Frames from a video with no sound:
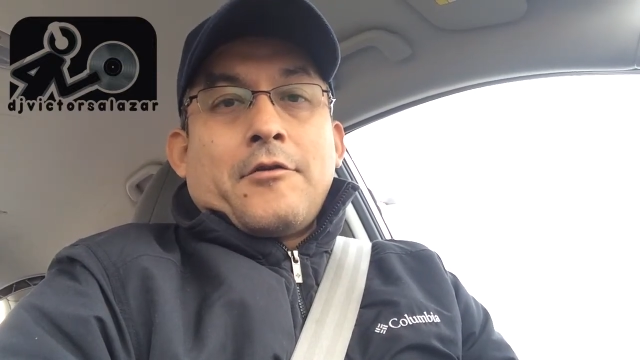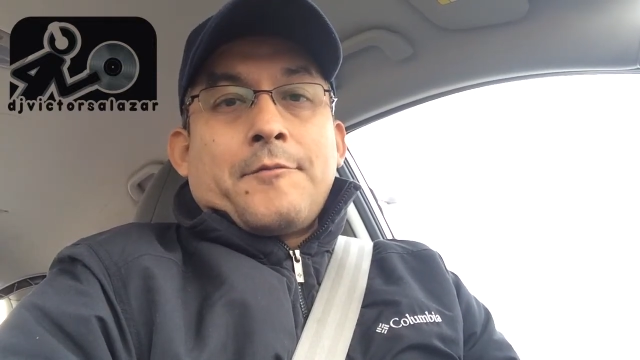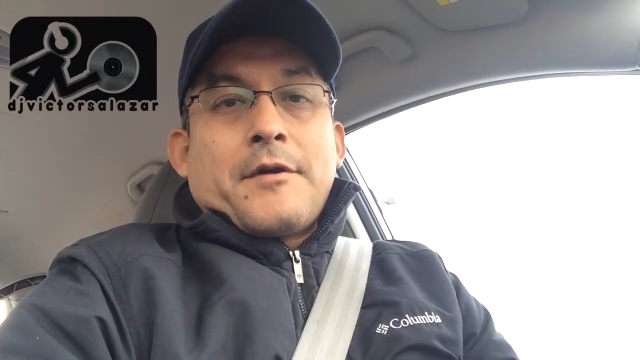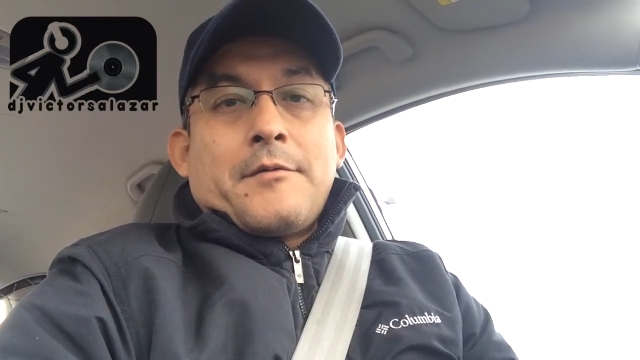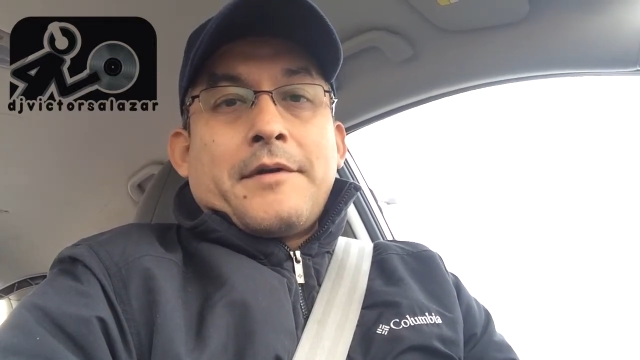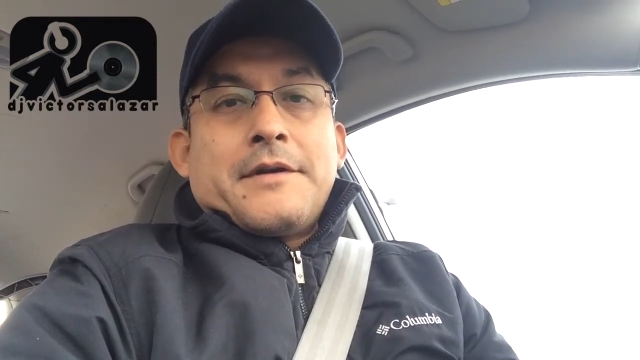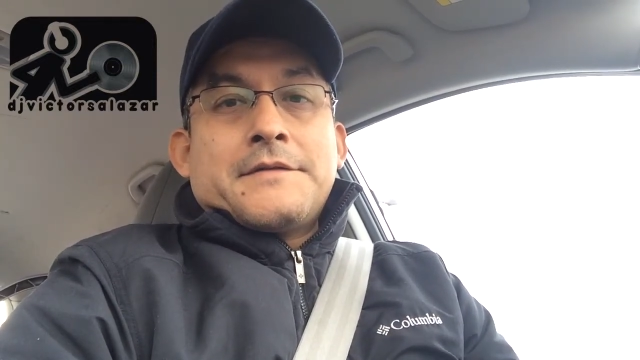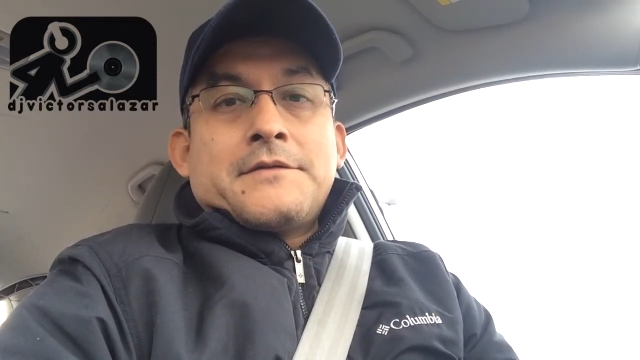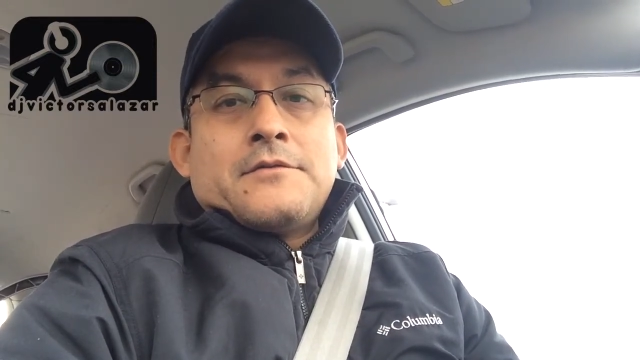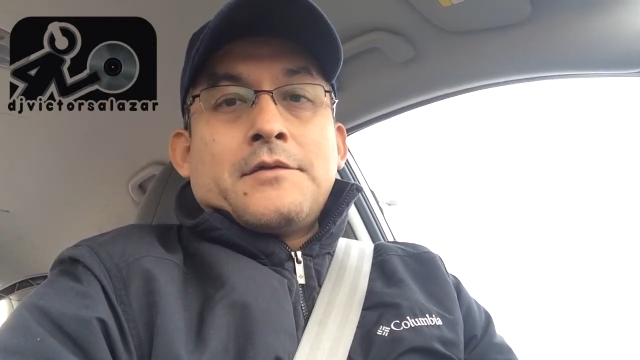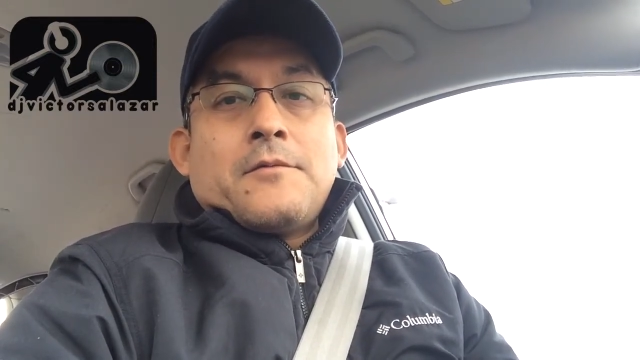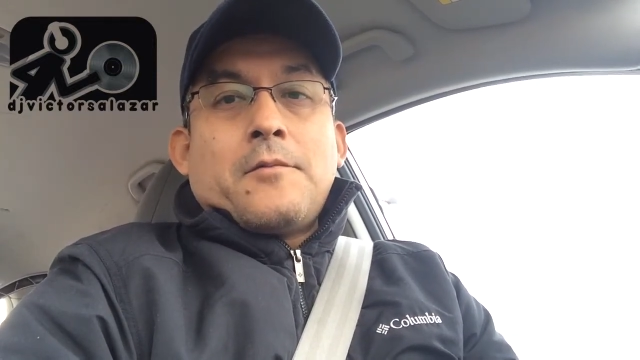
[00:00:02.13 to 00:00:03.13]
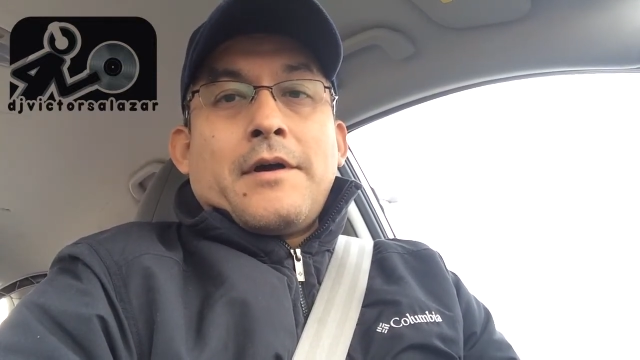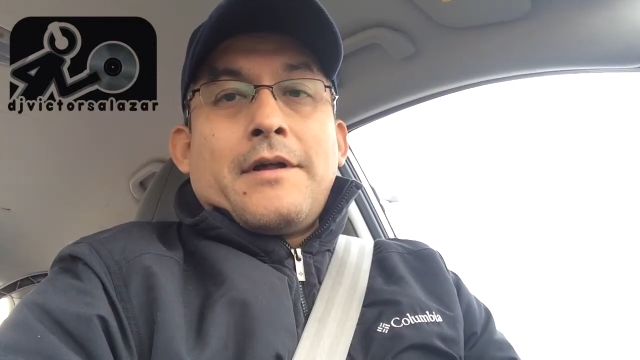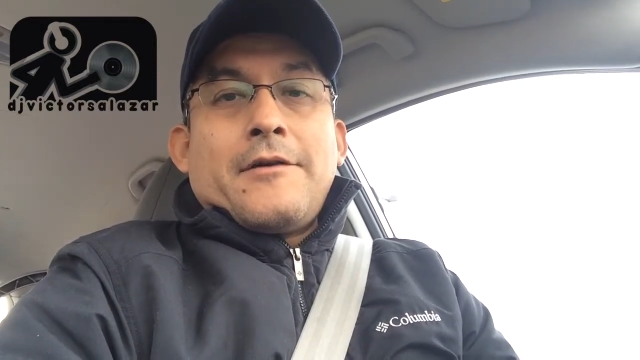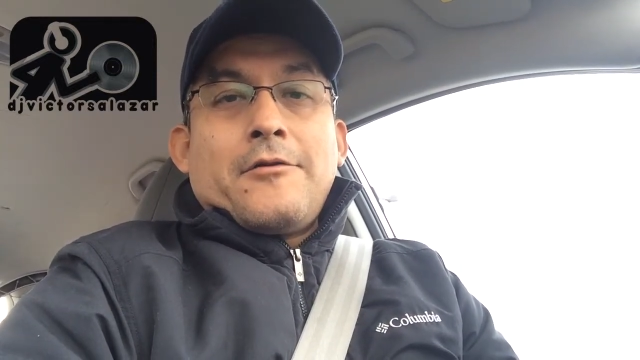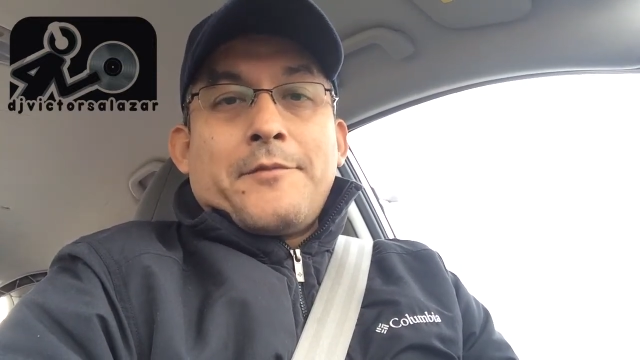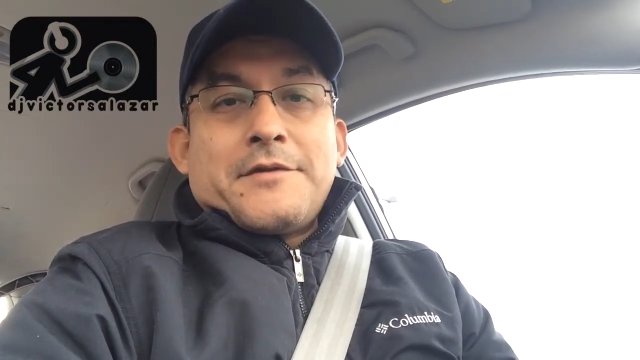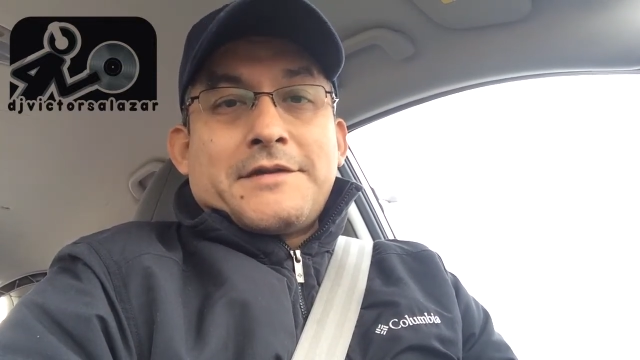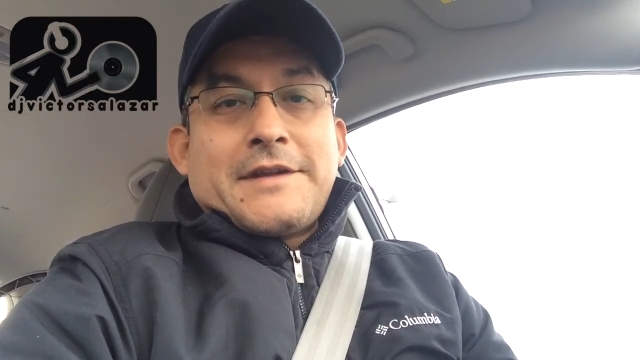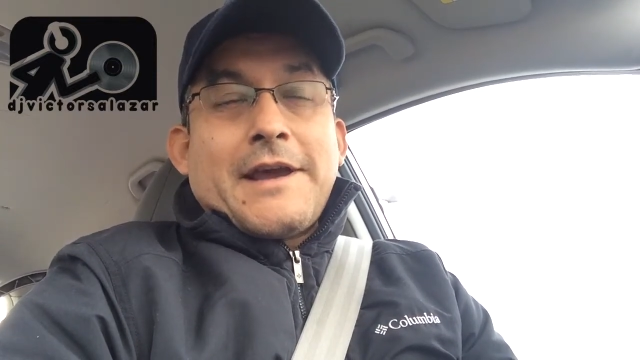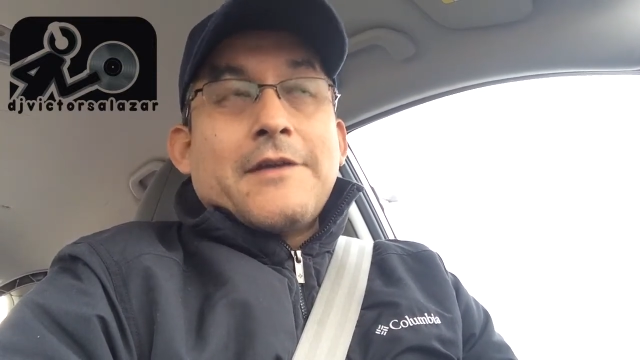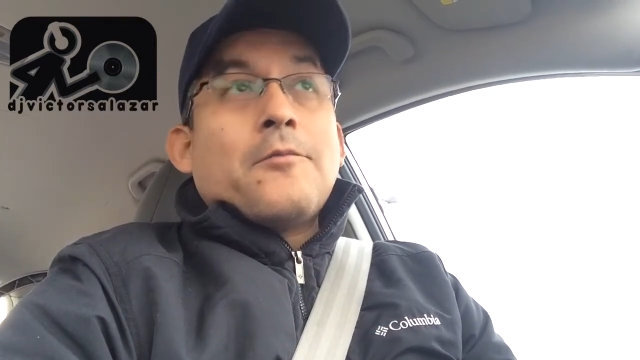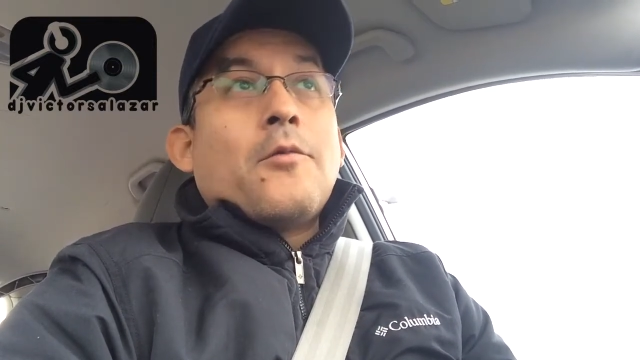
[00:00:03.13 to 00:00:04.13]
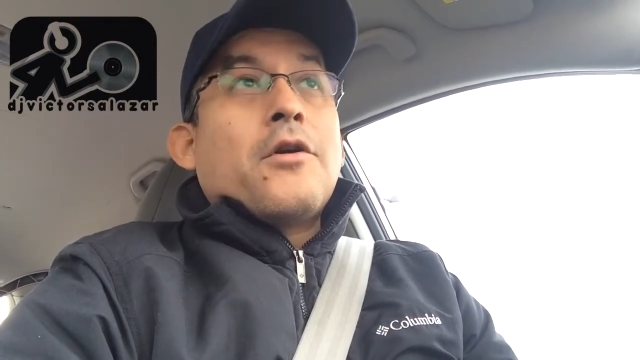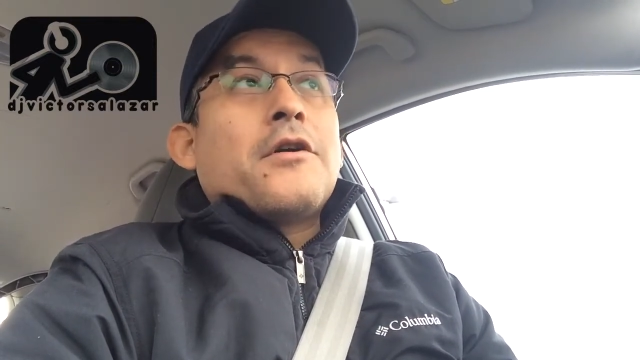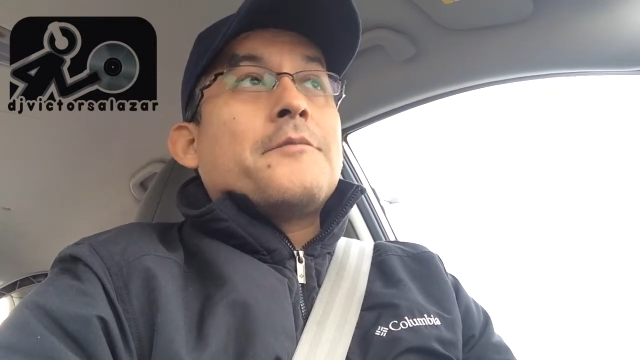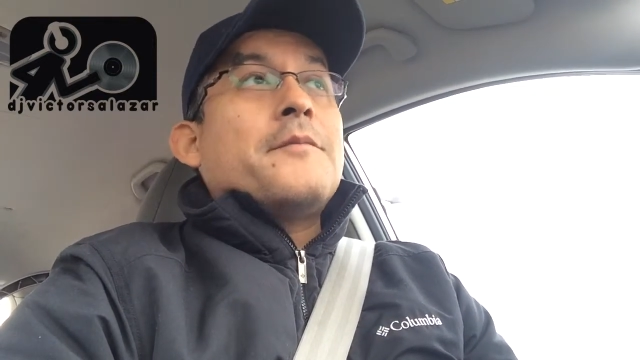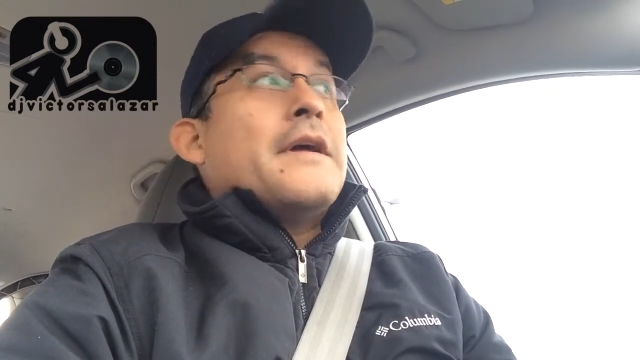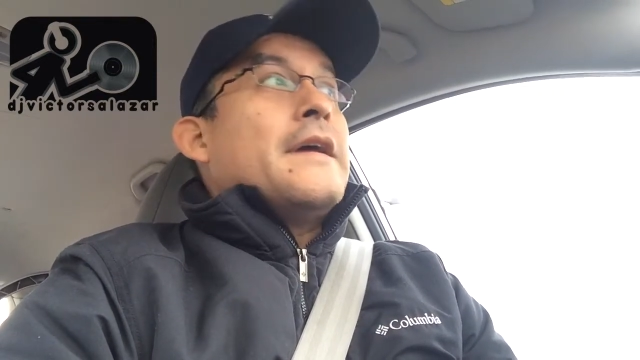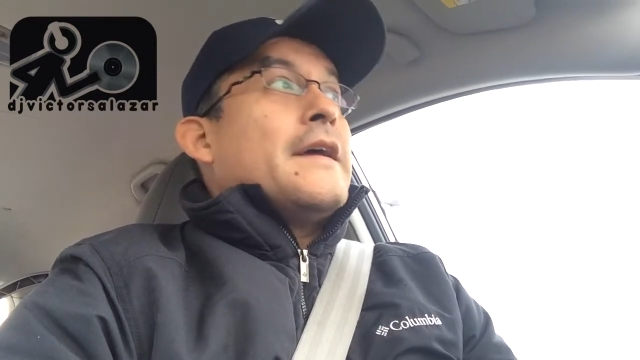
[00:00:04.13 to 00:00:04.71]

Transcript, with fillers: Hope everybody's doing well. Hope you're staying warm.